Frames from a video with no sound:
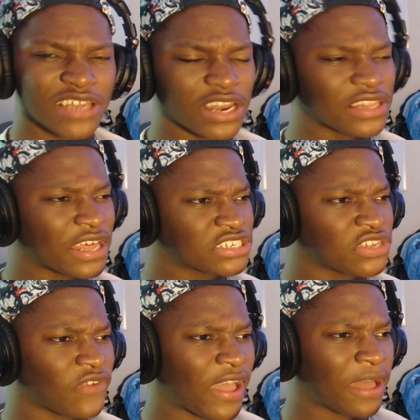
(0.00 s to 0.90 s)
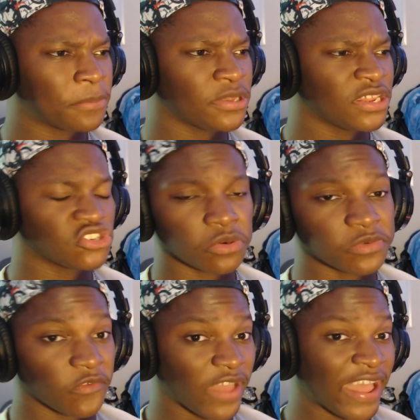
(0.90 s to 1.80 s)
Not a lot of stuff happened in
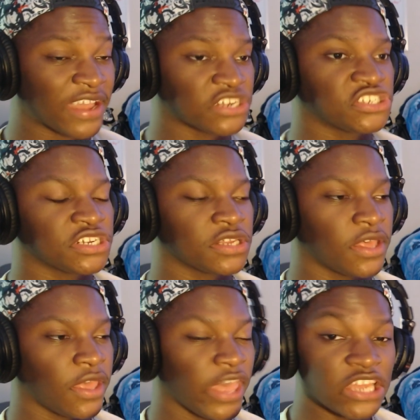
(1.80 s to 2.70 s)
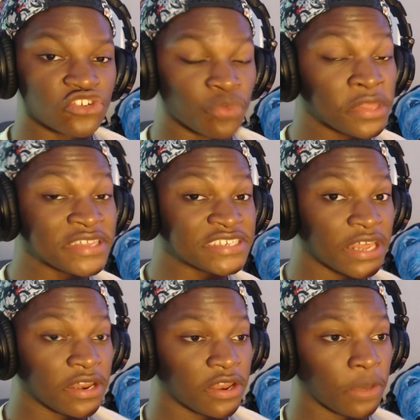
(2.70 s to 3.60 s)
terms of action. It's really
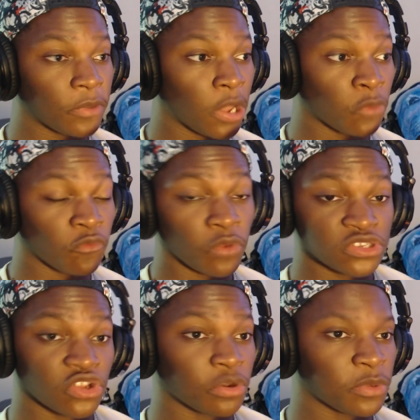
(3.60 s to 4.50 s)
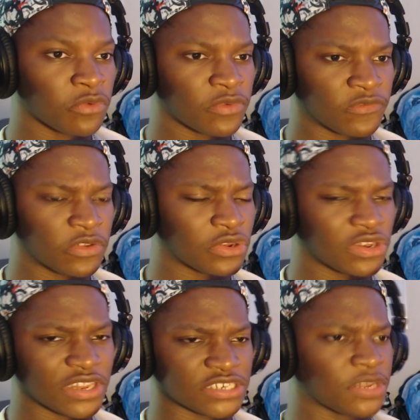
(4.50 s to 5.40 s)
setting up for what's gonna be revealed in
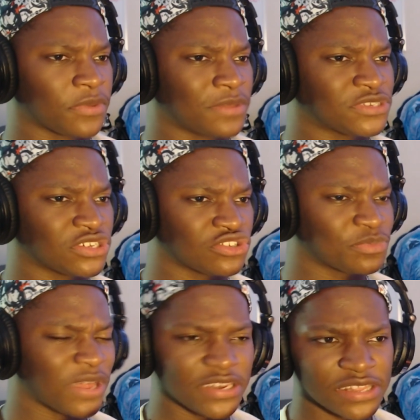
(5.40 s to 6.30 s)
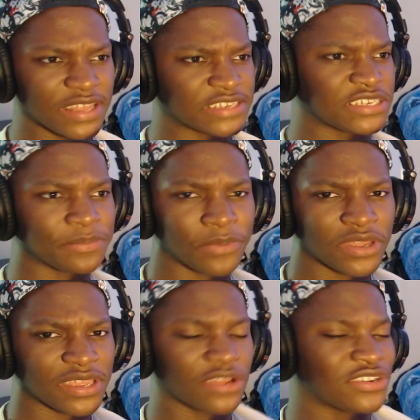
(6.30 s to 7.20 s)
the next couple episodes. But I did like seeing
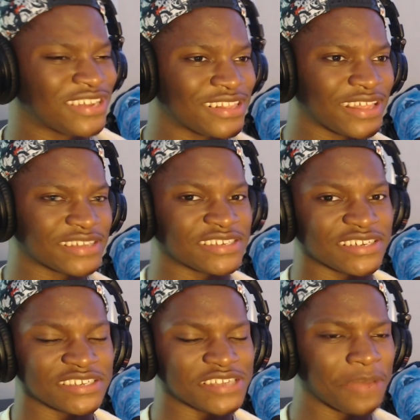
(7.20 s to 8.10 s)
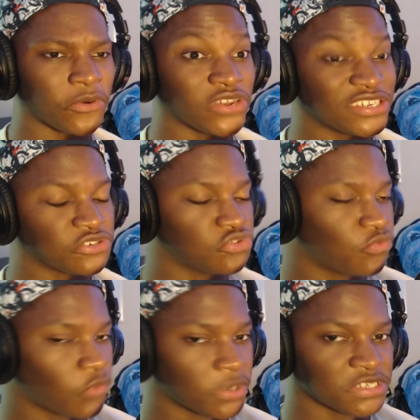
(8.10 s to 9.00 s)
Buggy here, did like seeing Sabo and his new
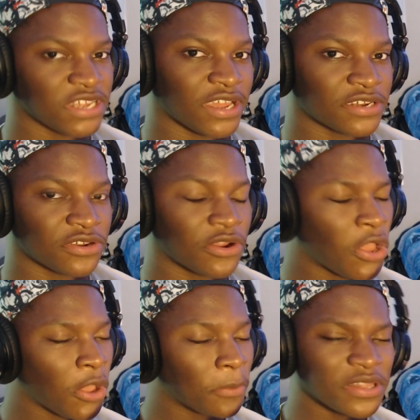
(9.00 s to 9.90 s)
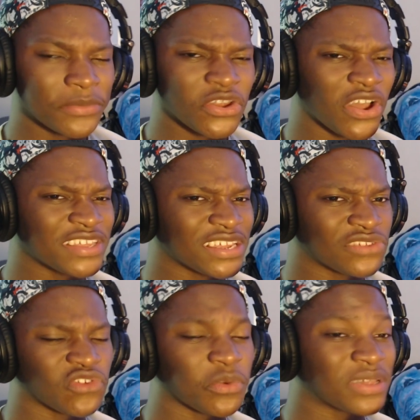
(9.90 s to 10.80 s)
voice actor. But let me know how you
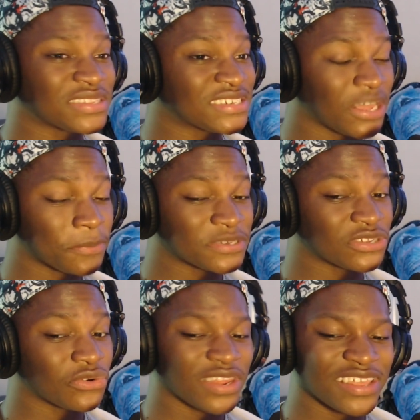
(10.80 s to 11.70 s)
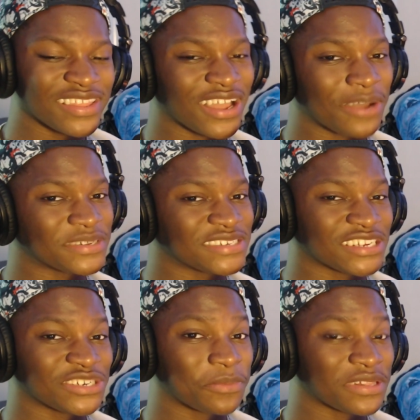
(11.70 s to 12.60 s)
guys feel about this episode in the comment
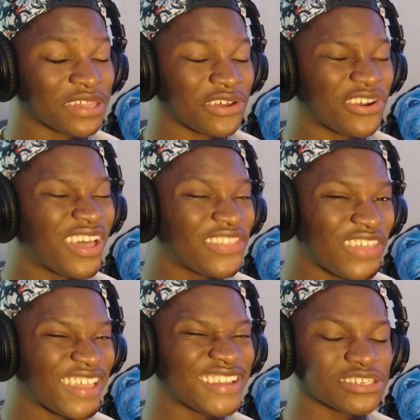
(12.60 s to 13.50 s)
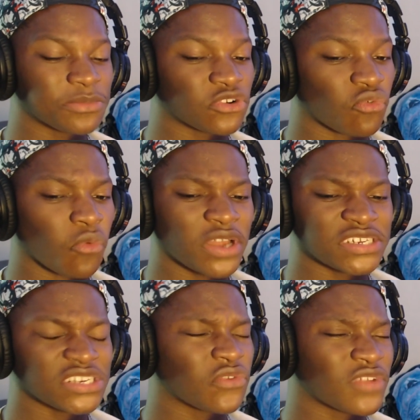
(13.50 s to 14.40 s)
section below. Thank you guys so much for
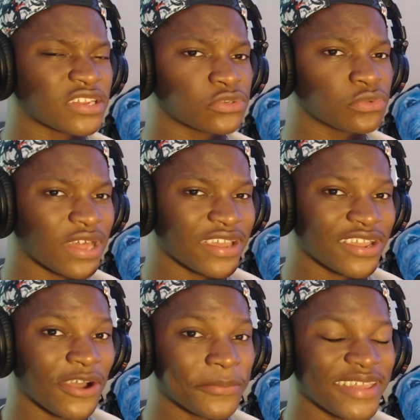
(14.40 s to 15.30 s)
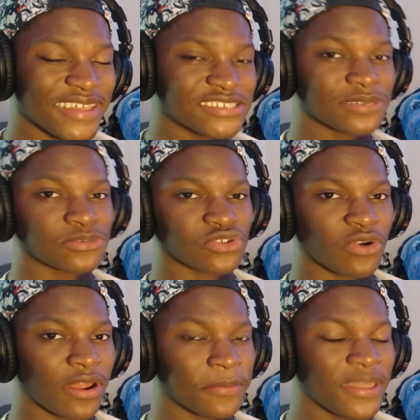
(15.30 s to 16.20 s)
watching. Don't forget to like, comment, and
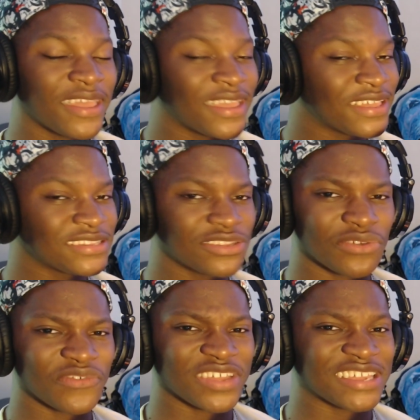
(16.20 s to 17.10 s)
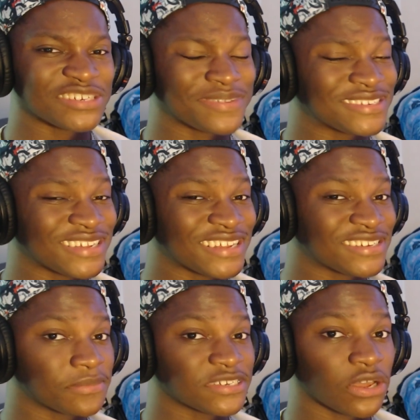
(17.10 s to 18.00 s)
subscribe. Hit the notification bell so you guys
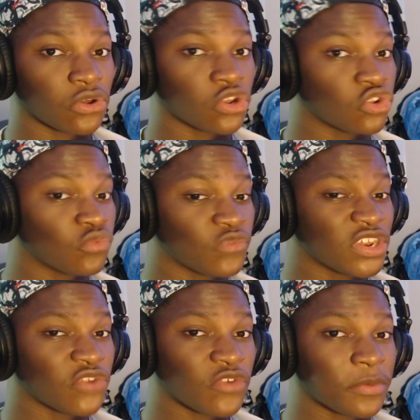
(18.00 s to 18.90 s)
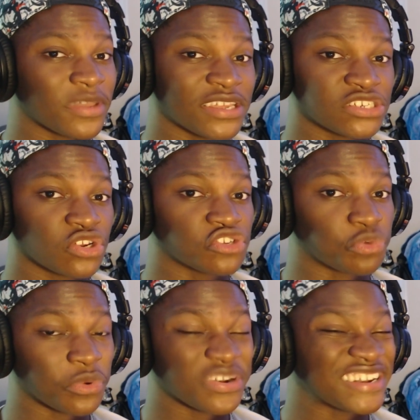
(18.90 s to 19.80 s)
never miss out on a new video. Follow me on Instagram,
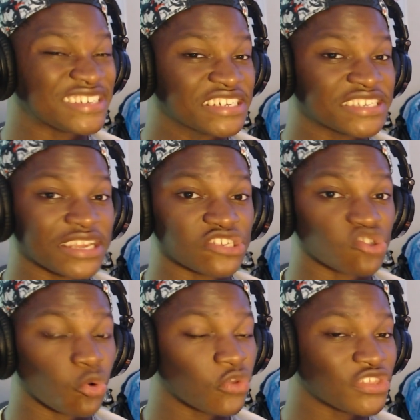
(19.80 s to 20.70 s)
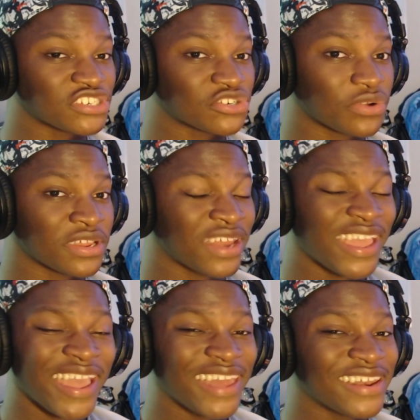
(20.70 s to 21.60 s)
Twitter, and TikTok is on the screen
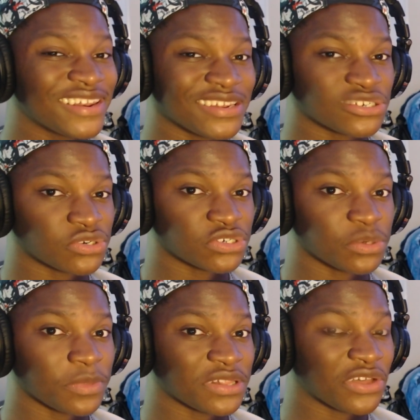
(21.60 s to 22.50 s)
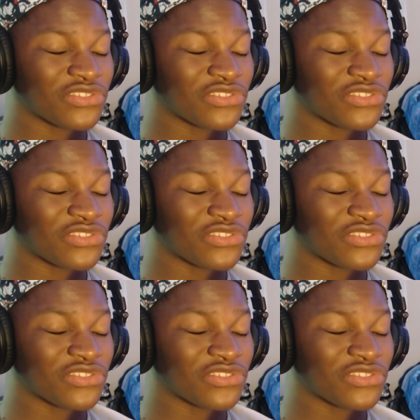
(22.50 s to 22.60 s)
and in the description below.